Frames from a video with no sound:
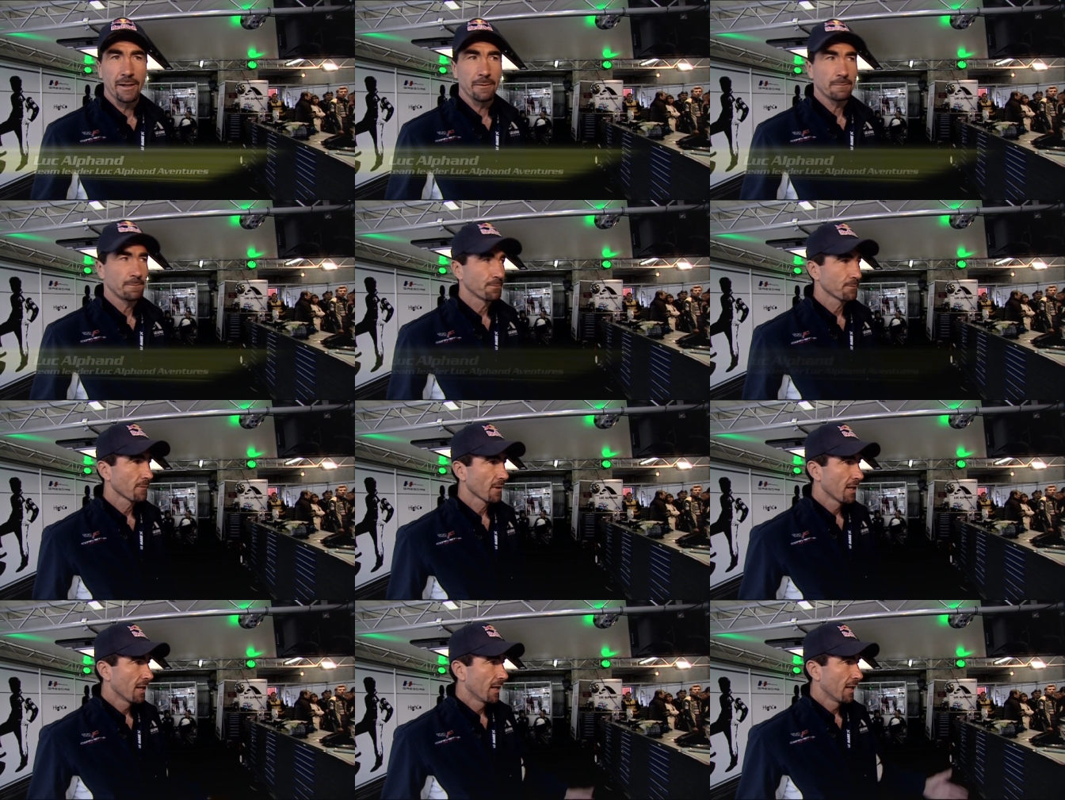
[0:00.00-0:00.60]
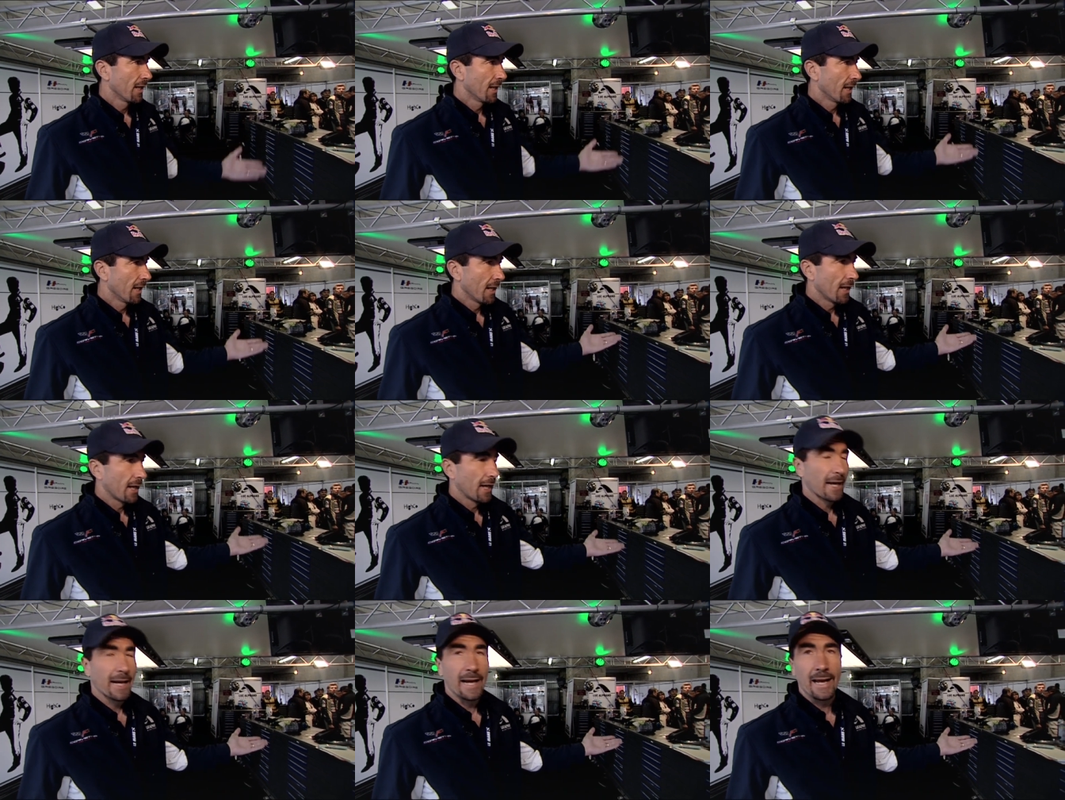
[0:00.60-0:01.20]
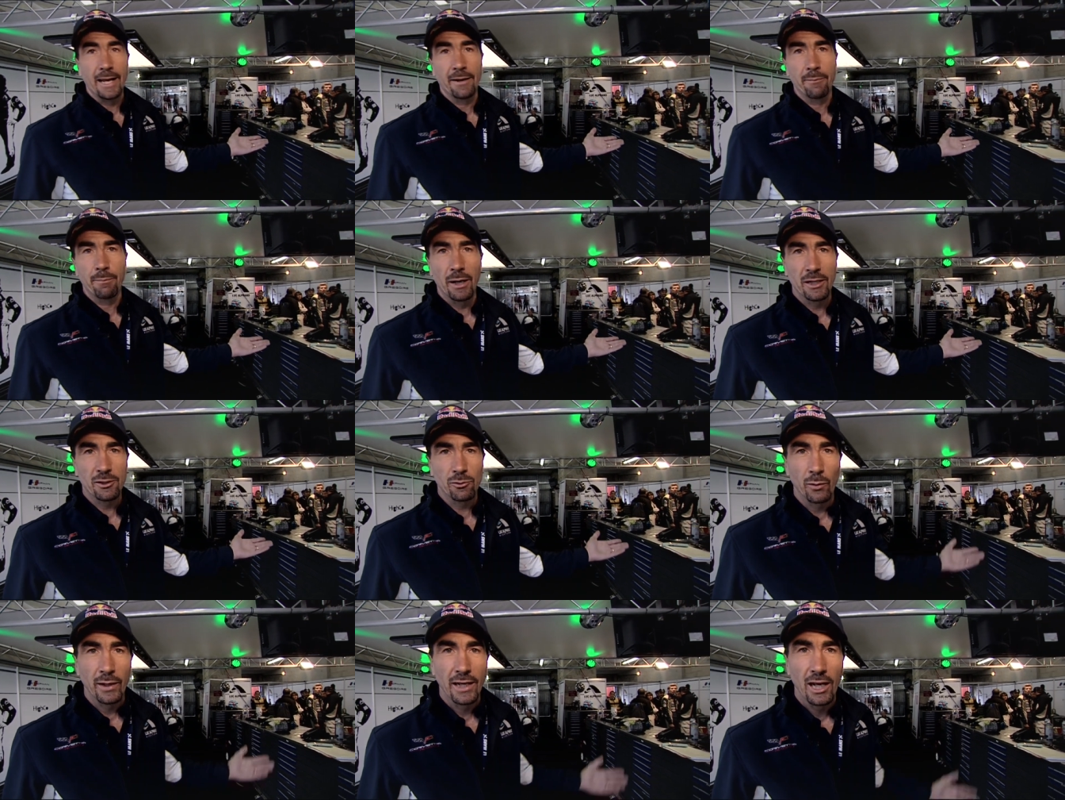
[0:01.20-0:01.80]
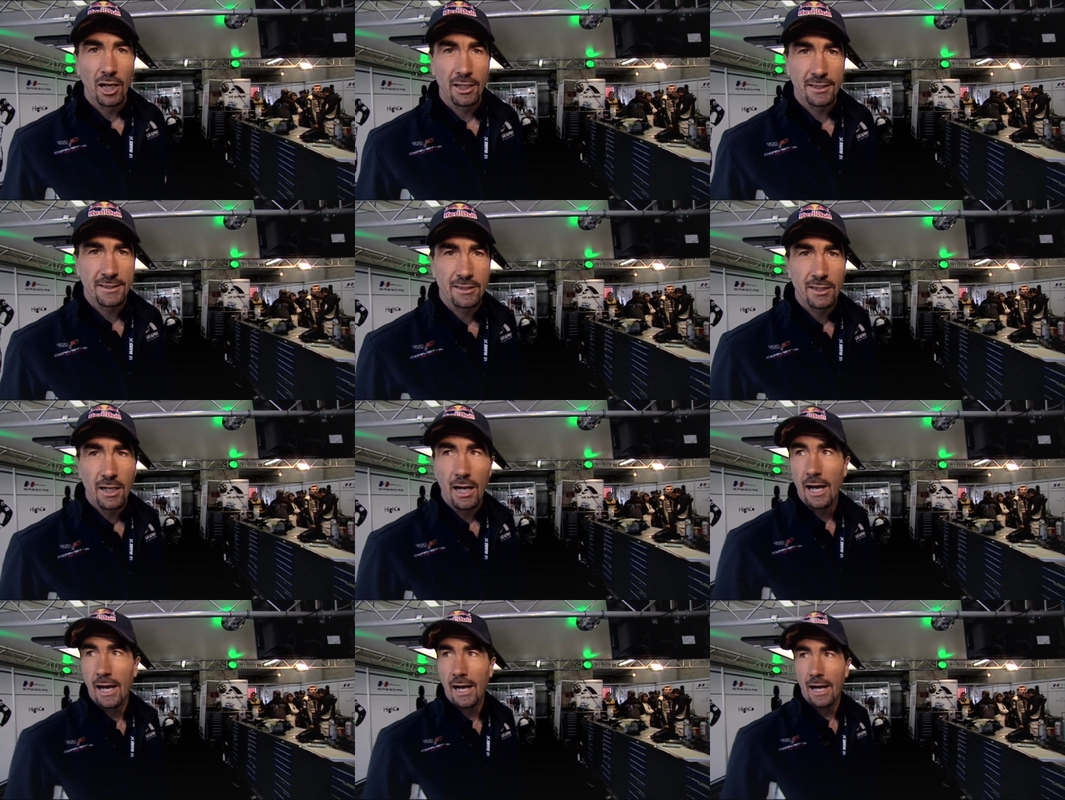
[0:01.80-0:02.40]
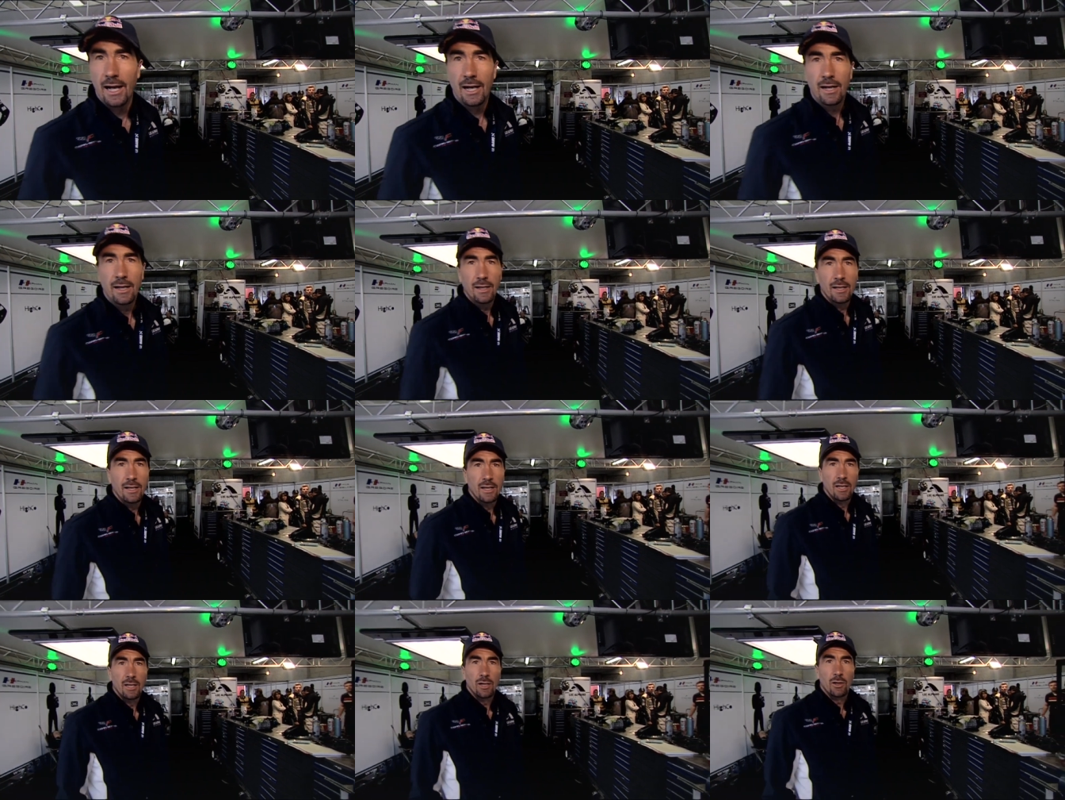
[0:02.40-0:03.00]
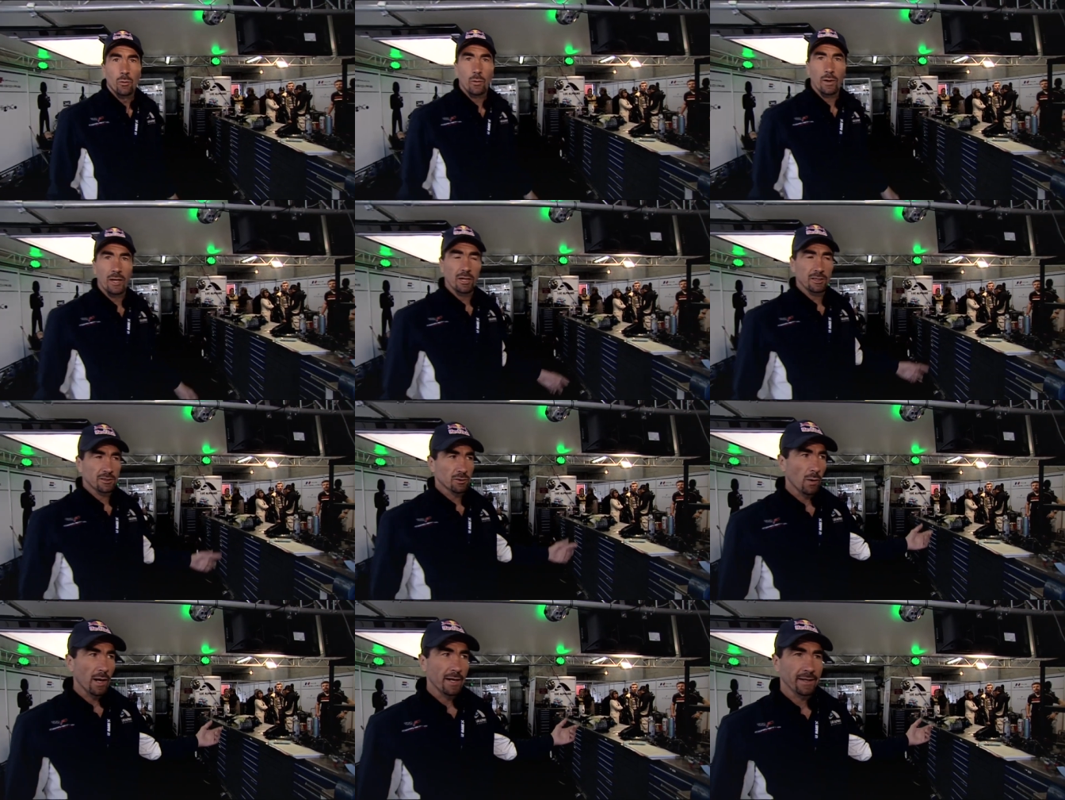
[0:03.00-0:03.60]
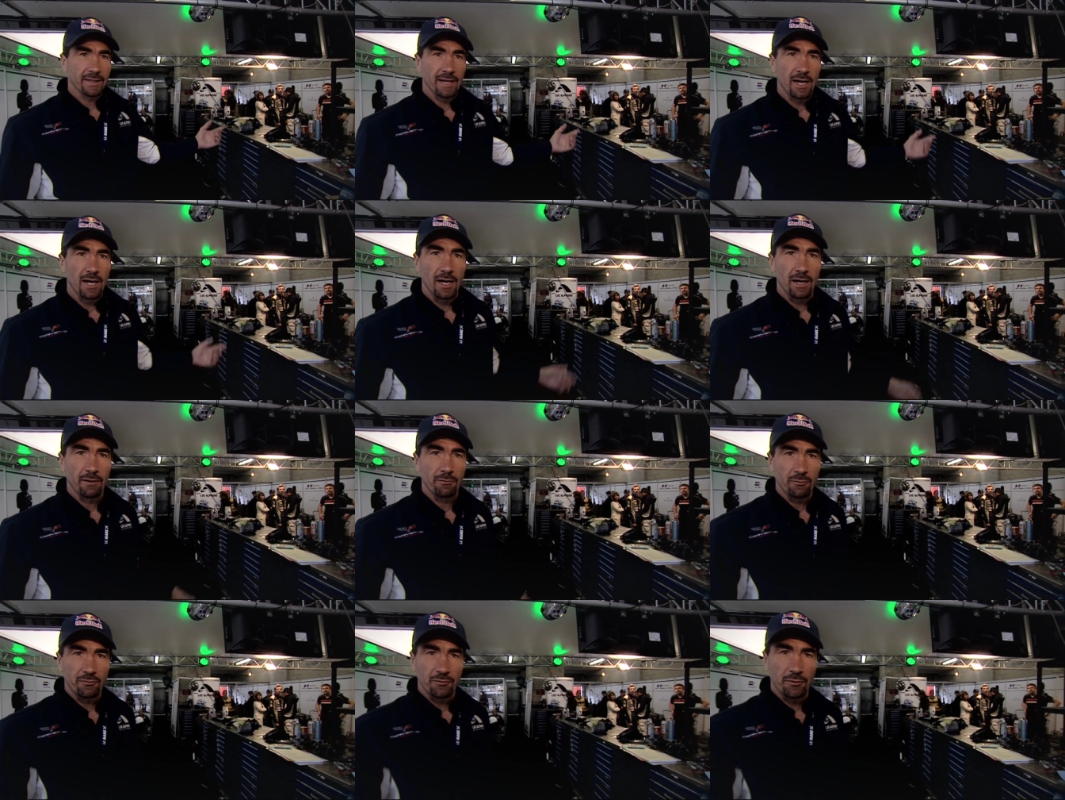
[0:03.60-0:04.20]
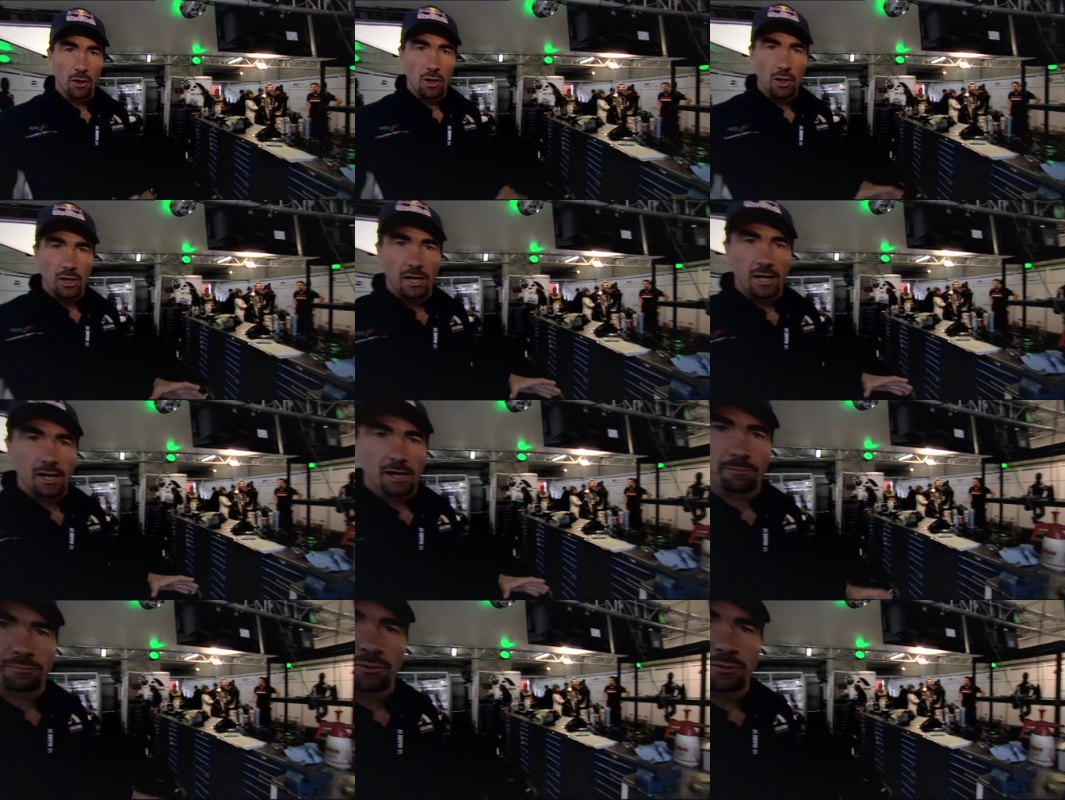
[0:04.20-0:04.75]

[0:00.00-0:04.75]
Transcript: and but we lost uh, We lost one car for a